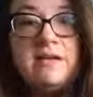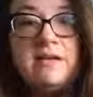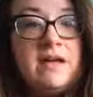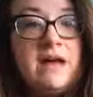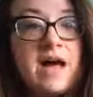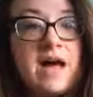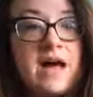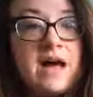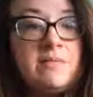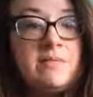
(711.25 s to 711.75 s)

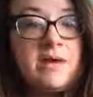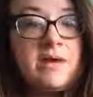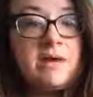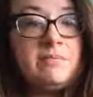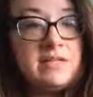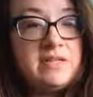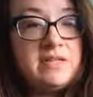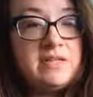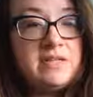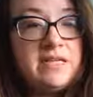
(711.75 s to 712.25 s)
I put a
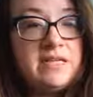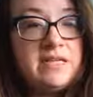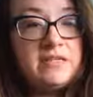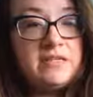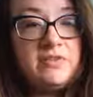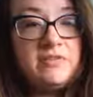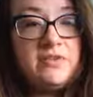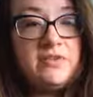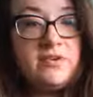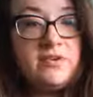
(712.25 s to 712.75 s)
link to the
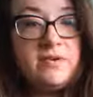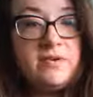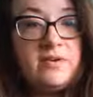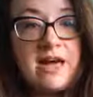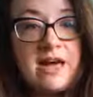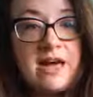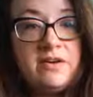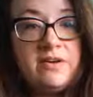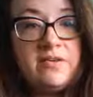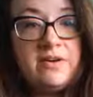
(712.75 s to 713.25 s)
photo
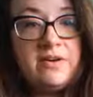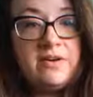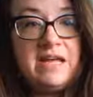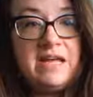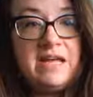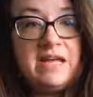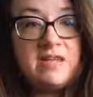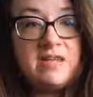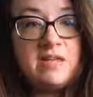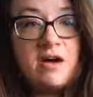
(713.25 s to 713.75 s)
gallery in
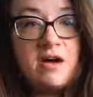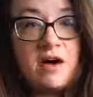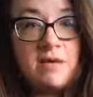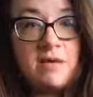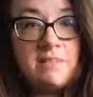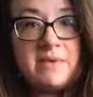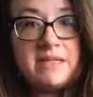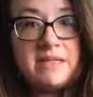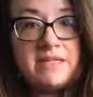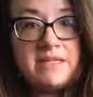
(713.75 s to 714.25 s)
the
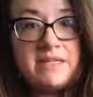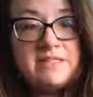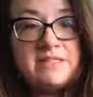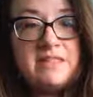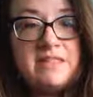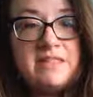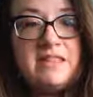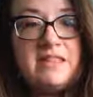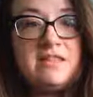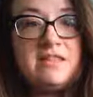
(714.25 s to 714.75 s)
comments, and
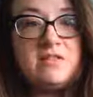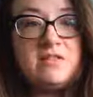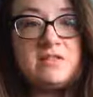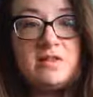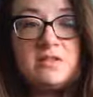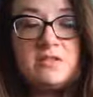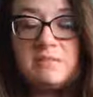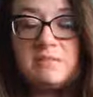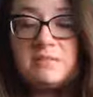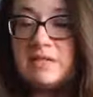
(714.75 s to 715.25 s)
then there's
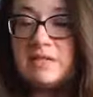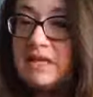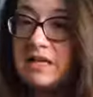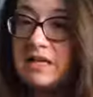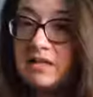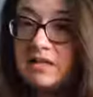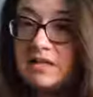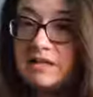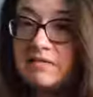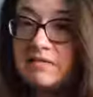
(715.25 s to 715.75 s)
also a link in
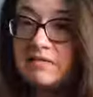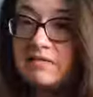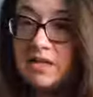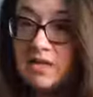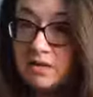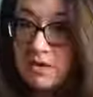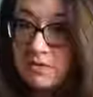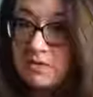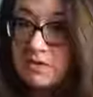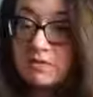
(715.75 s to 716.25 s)
the video
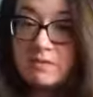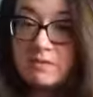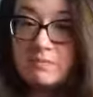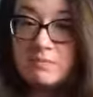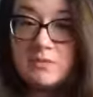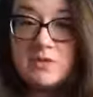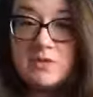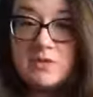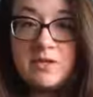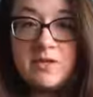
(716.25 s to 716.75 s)

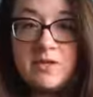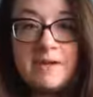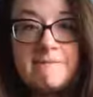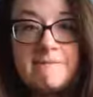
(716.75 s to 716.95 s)
description.